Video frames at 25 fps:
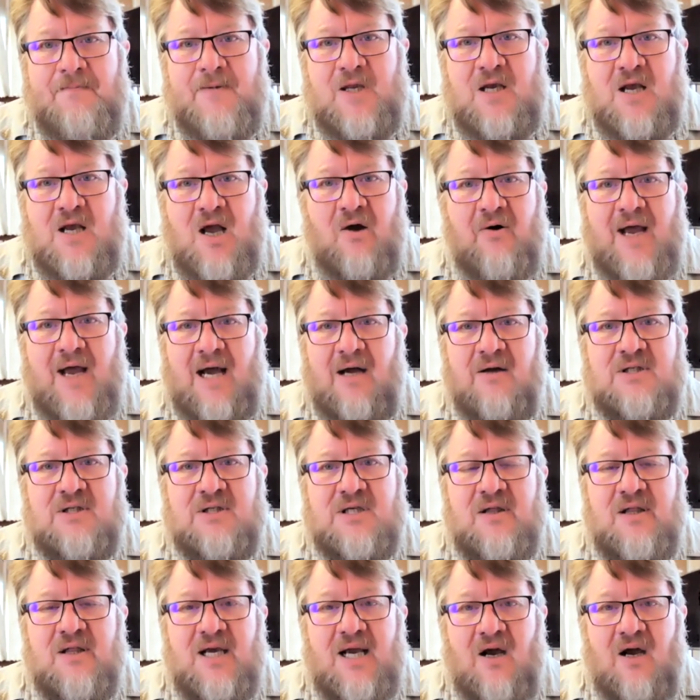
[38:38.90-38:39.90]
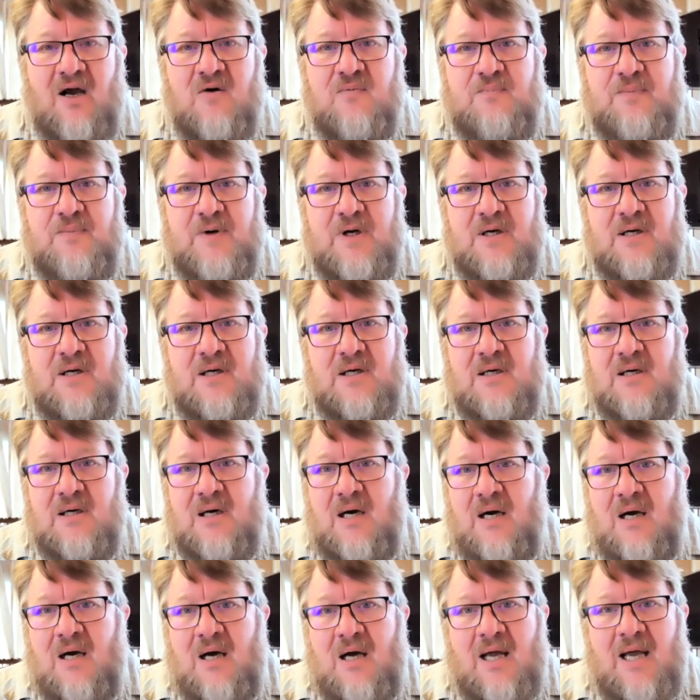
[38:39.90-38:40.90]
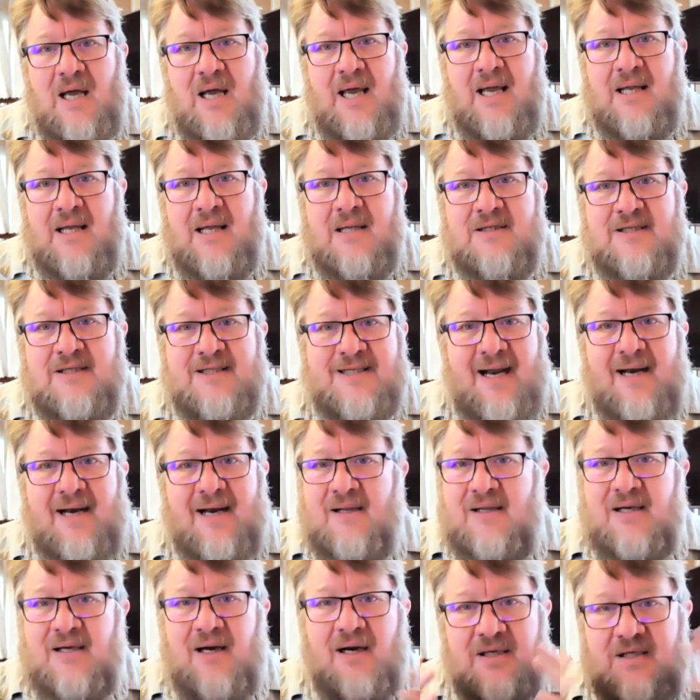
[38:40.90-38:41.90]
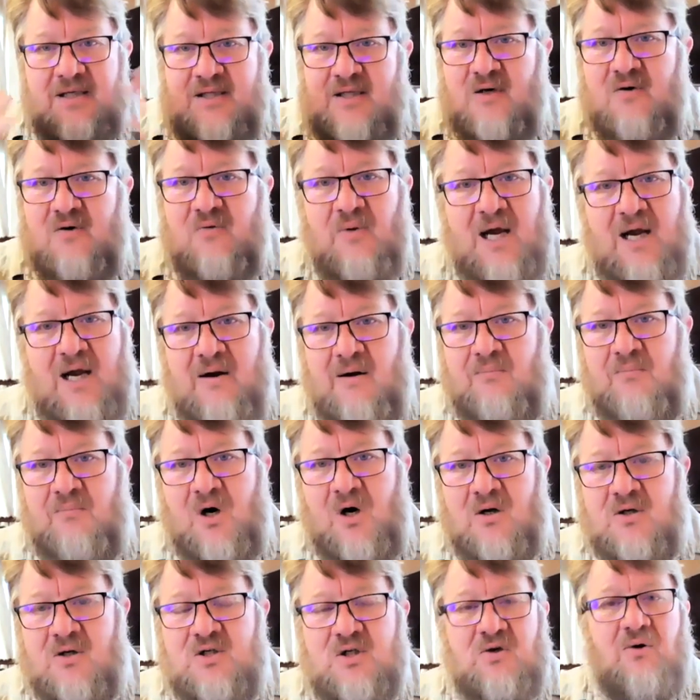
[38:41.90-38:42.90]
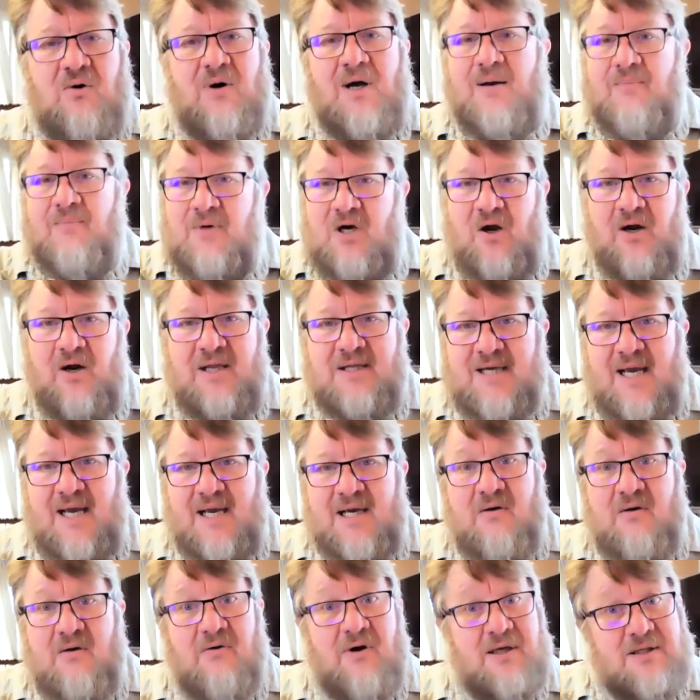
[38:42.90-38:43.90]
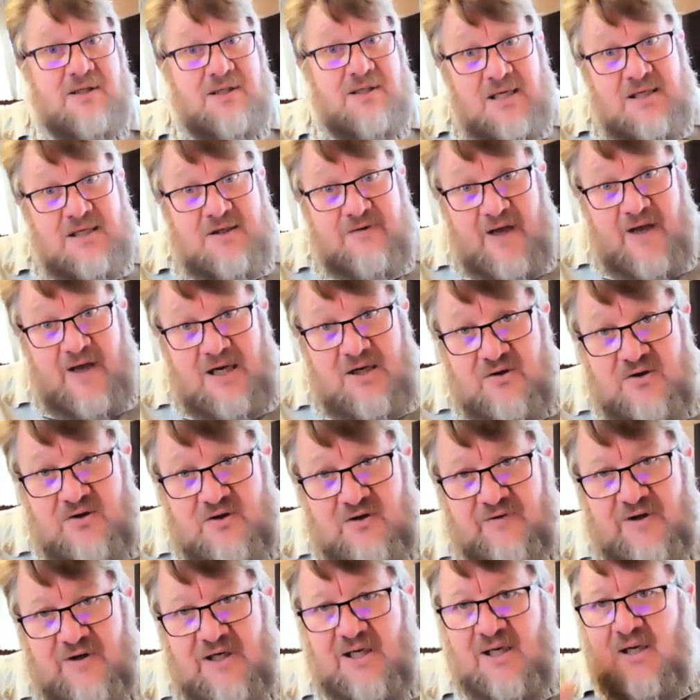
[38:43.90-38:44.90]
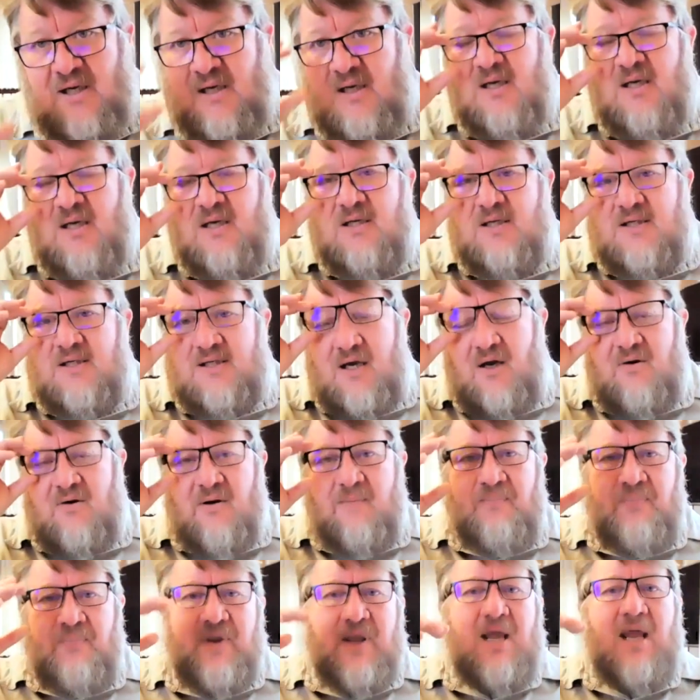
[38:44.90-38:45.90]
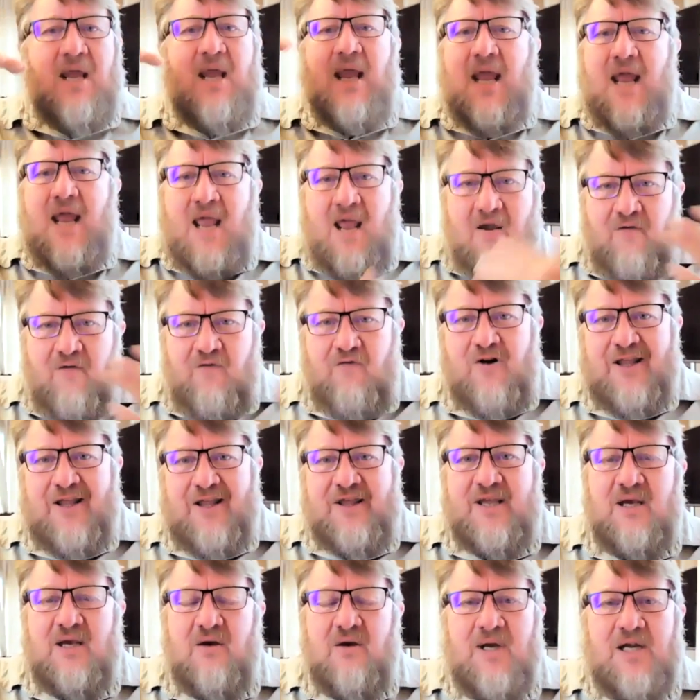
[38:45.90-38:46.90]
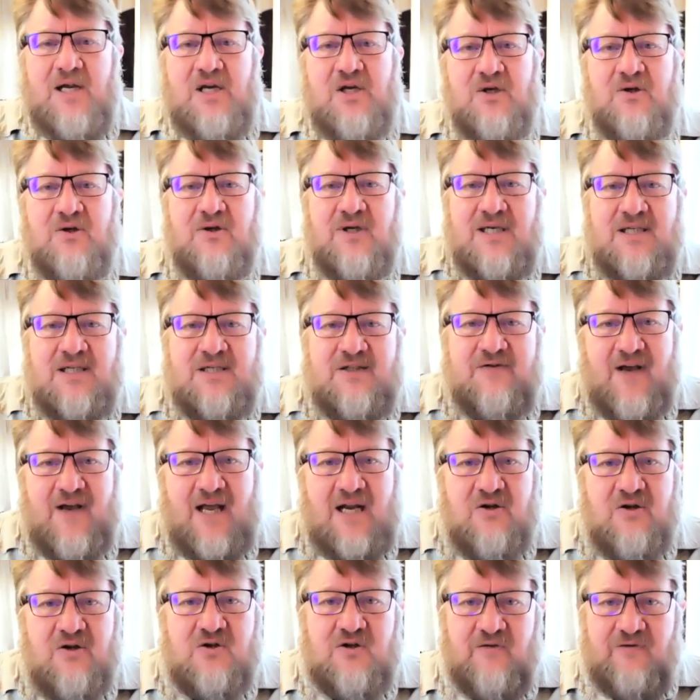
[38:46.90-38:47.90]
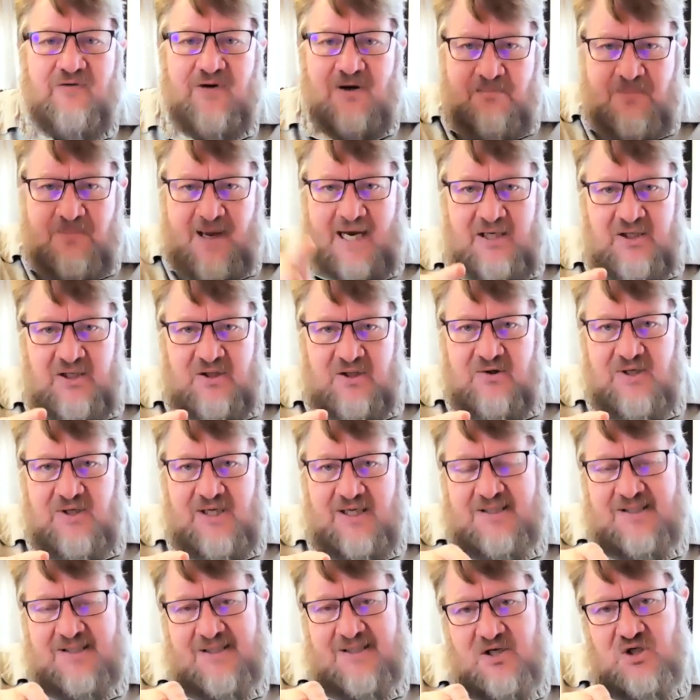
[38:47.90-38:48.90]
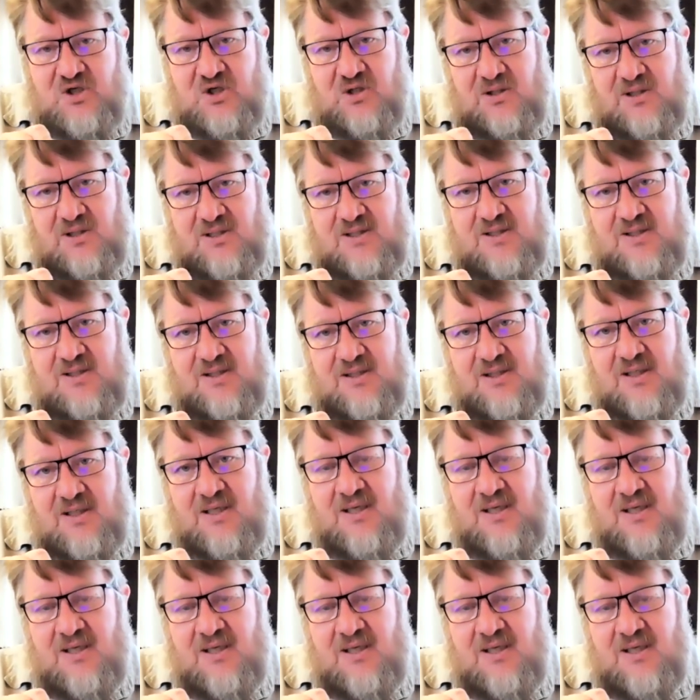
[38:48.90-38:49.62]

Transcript: go out in the open uh, and sanitize and wear a mask or I'm going to take a risk? It's value-driven. So everything we do is value-driven back to decisions,